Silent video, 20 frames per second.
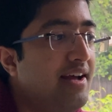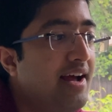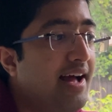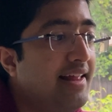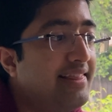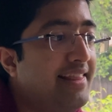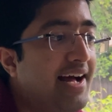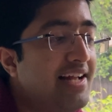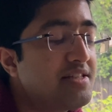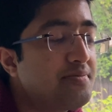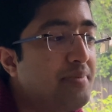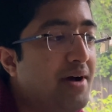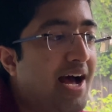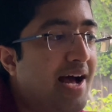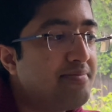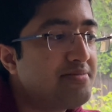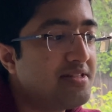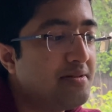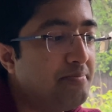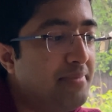And that's
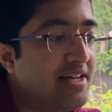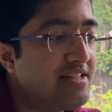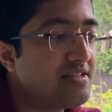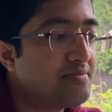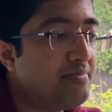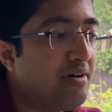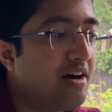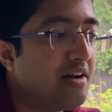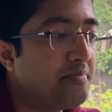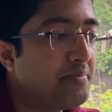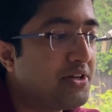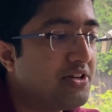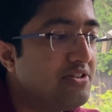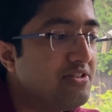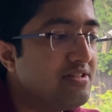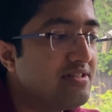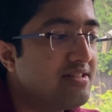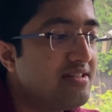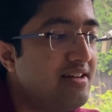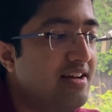perhaps the best part,
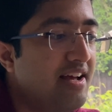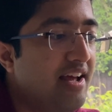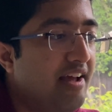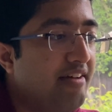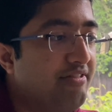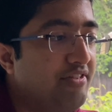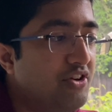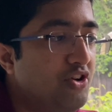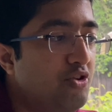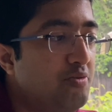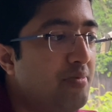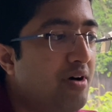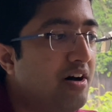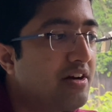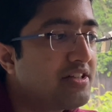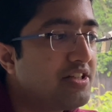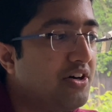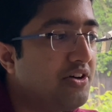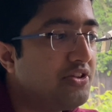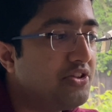because if you know
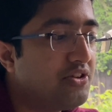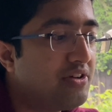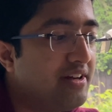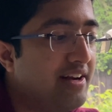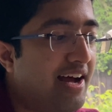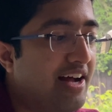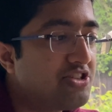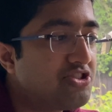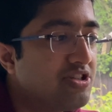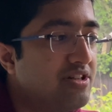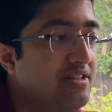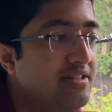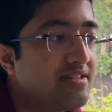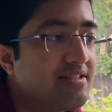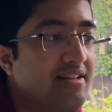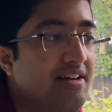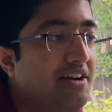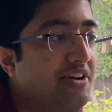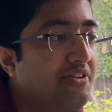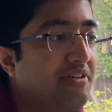Markdown, you can actually
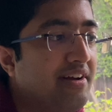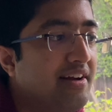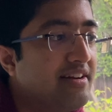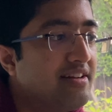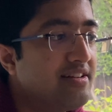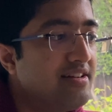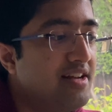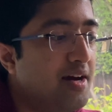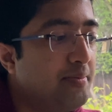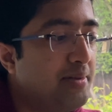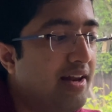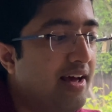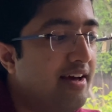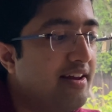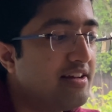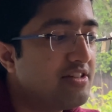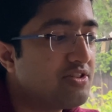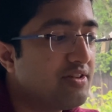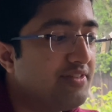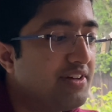say create double
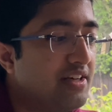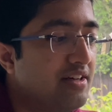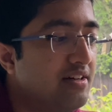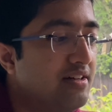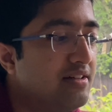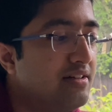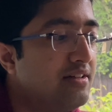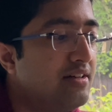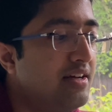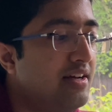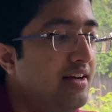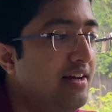headings over here,